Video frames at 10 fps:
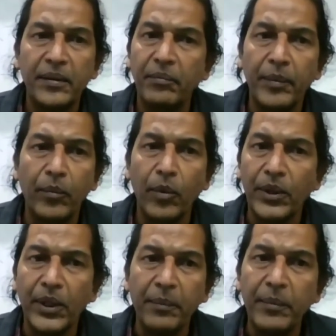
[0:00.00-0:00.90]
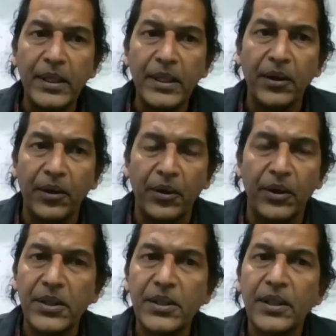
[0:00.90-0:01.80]
more than a meter
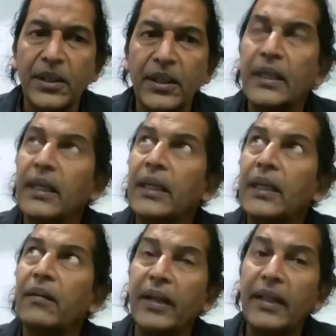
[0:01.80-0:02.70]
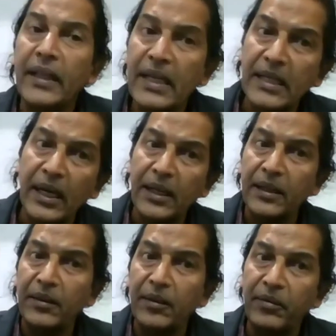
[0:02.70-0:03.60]
across, when they start
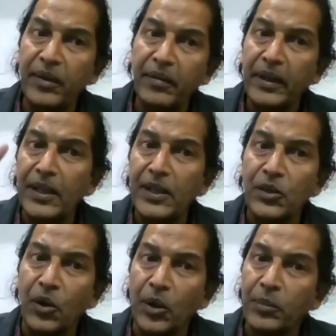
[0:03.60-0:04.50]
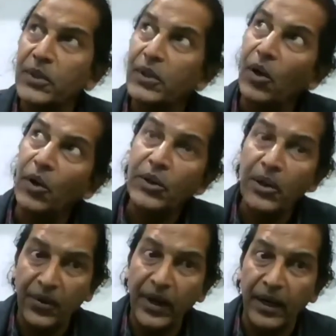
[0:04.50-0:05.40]
weaving these orbs on the
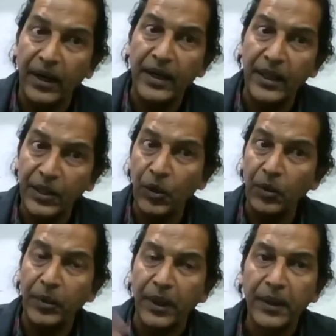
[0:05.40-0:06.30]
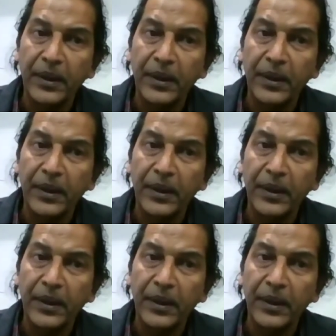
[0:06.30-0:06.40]
trail in the open,